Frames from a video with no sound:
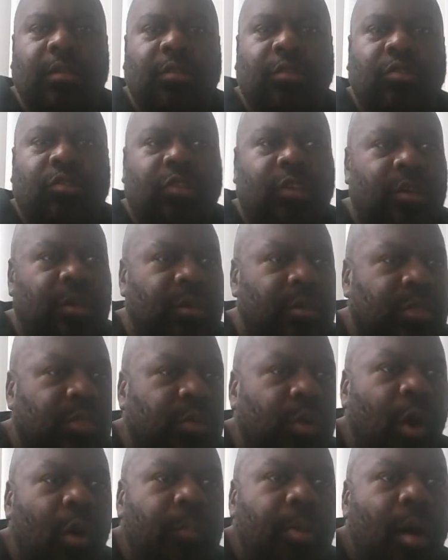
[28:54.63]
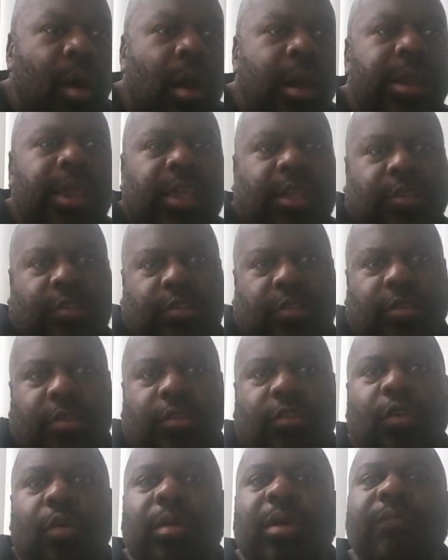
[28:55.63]
to throw parties,
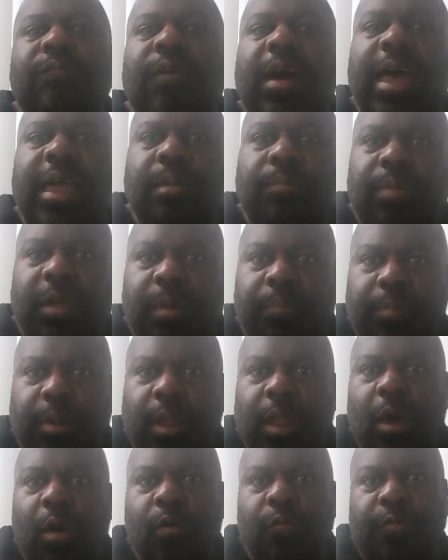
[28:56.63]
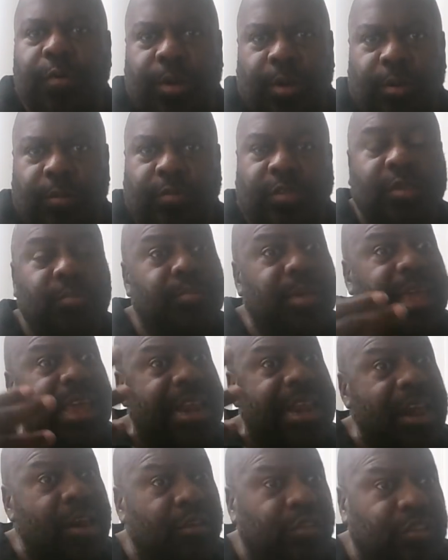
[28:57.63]
to invite people over, to be
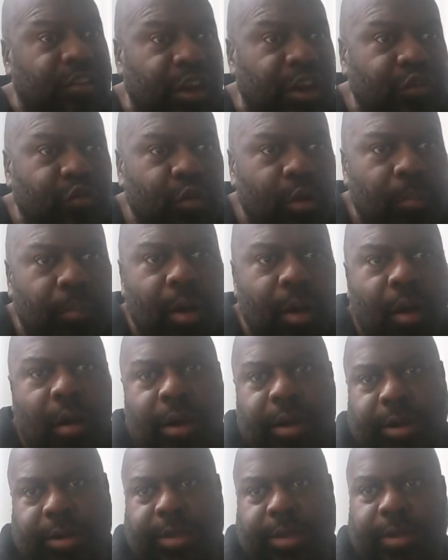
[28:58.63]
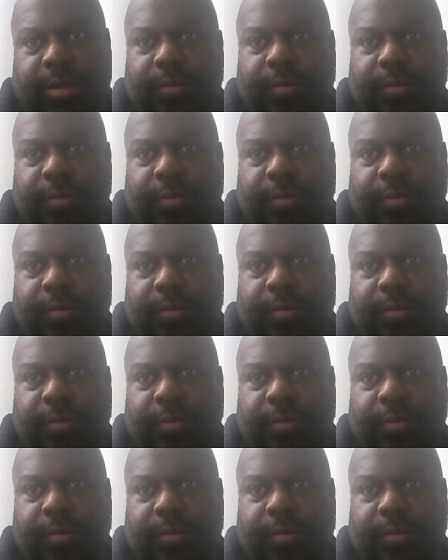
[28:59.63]
near Central Park,